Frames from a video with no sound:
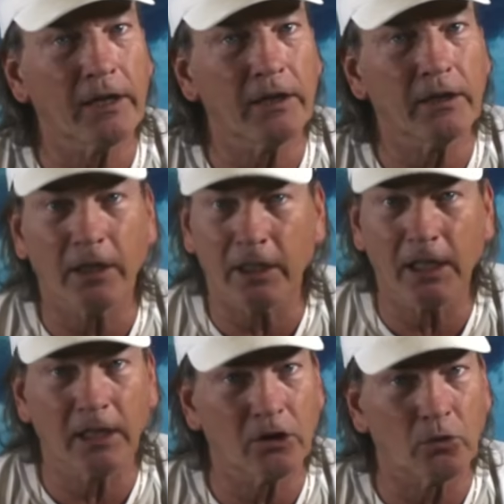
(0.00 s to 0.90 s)
and
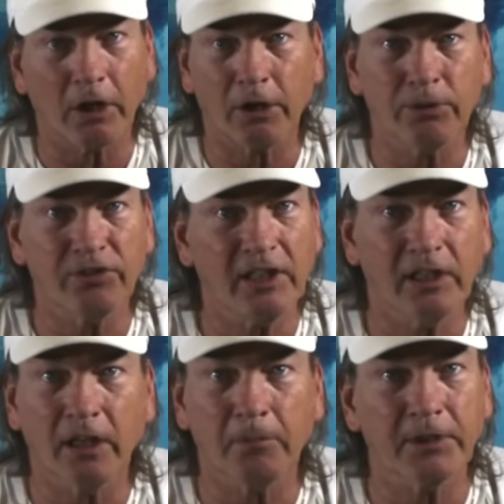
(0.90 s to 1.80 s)
again the water was
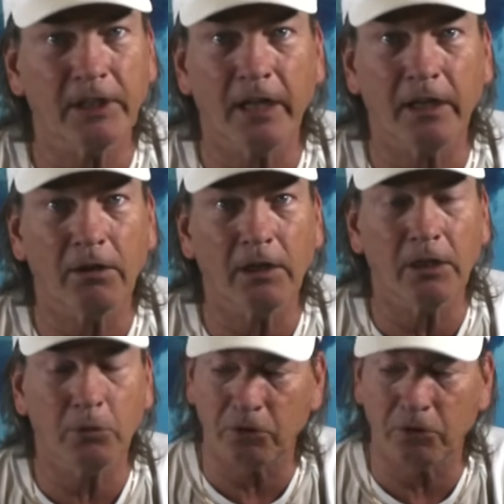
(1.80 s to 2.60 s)
heated up in that area.